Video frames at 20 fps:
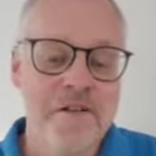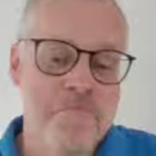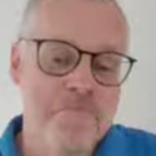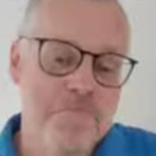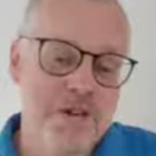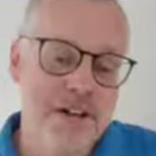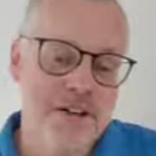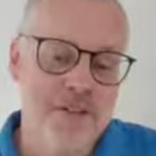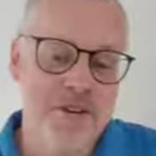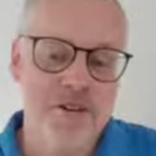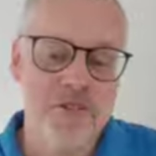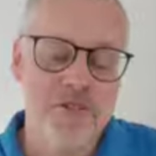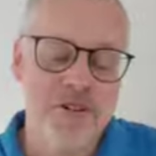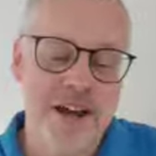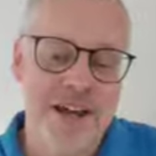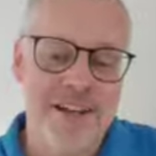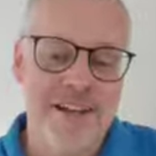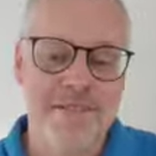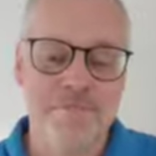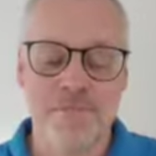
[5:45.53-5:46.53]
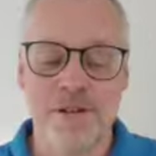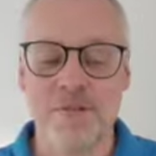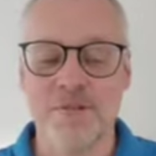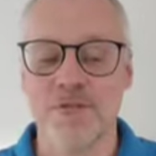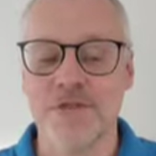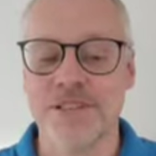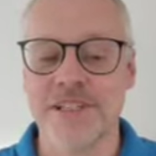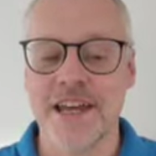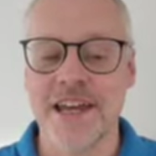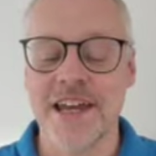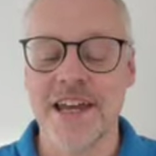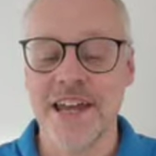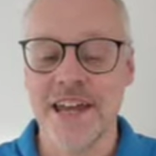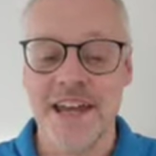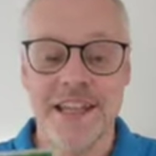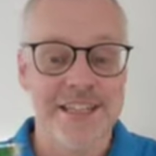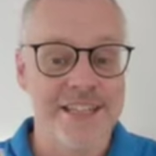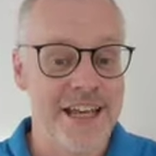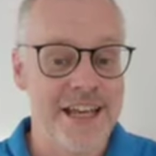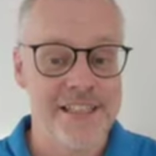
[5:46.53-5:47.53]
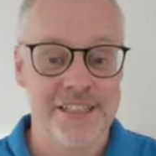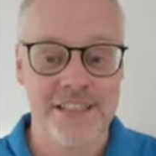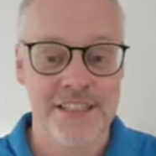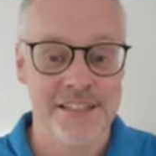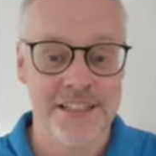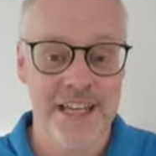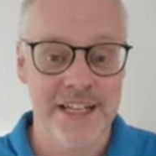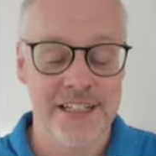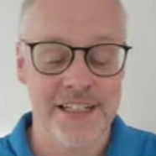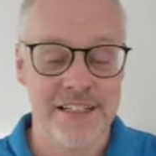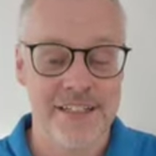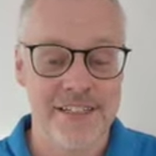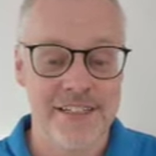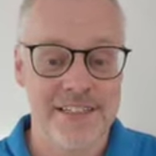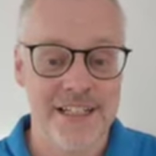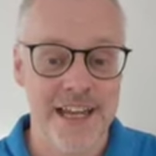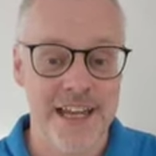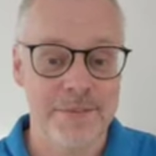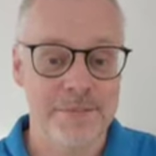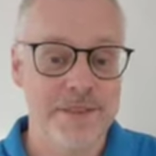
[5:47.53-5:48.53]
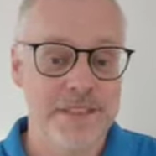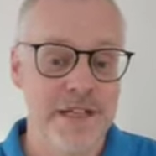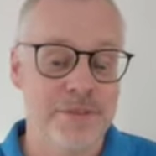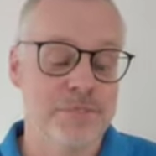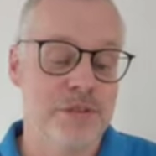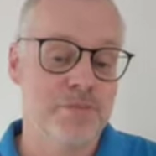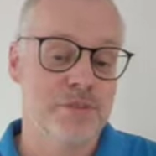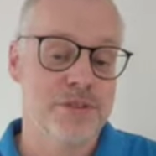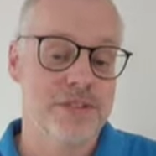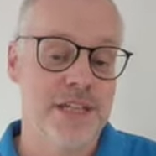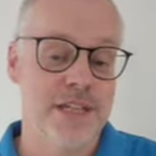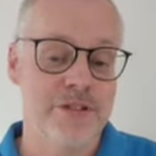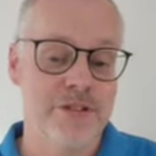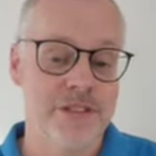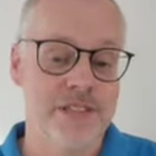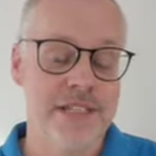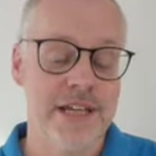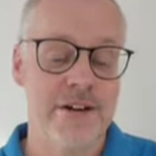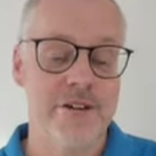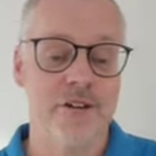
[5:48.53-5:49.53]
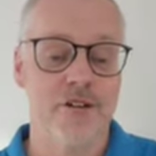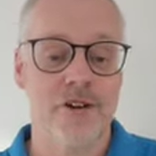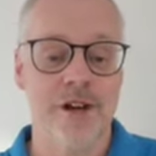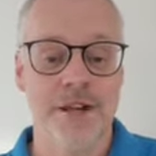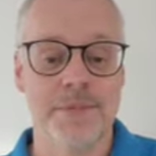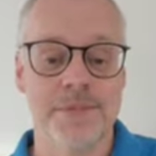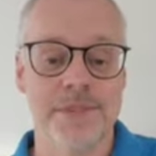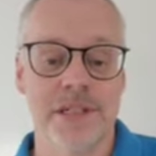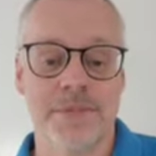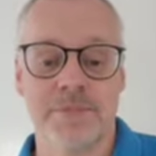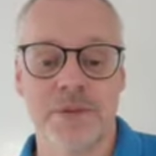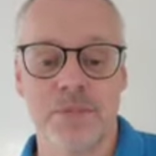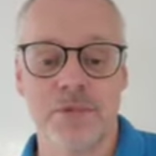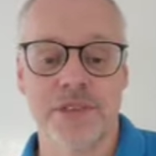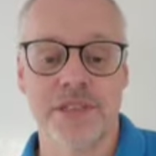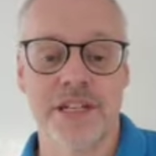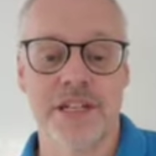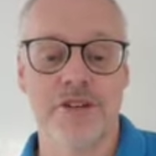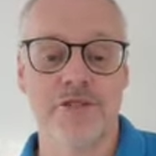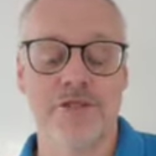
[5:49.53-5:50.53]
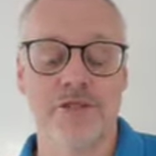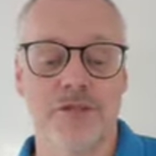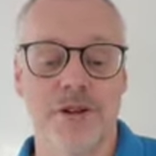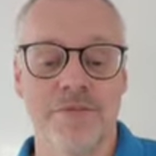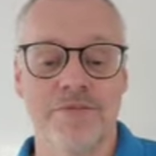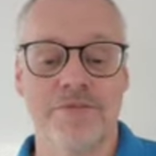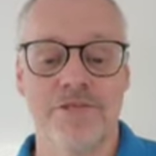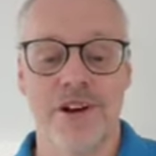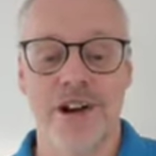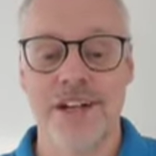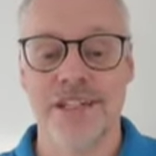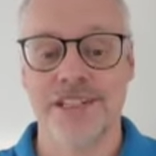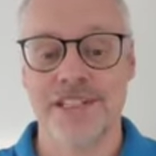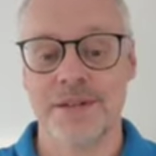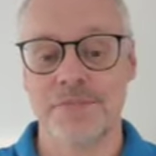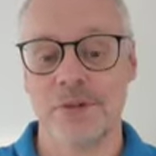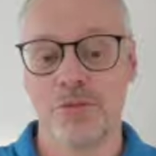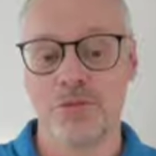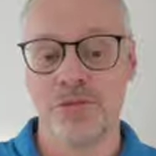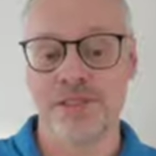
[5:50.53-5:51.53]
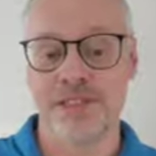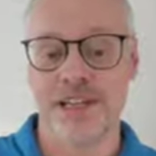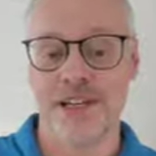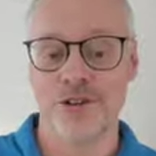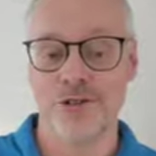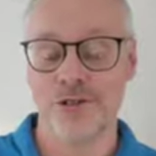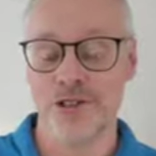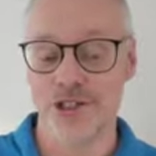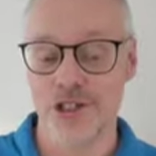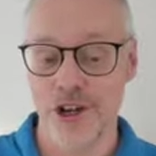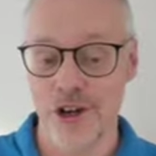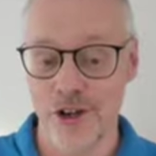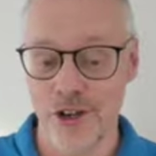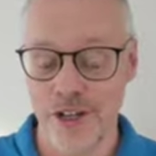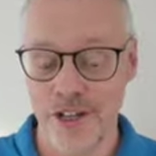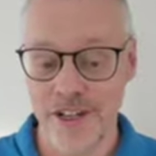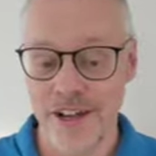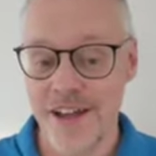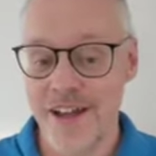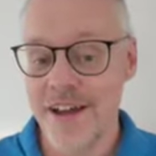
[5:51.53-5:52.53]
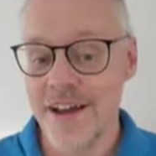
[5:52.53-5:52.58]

But all right, people say it tastes exactly the same. Some people say use sour cream, some people say use creme fraiche, some people say use yogurt.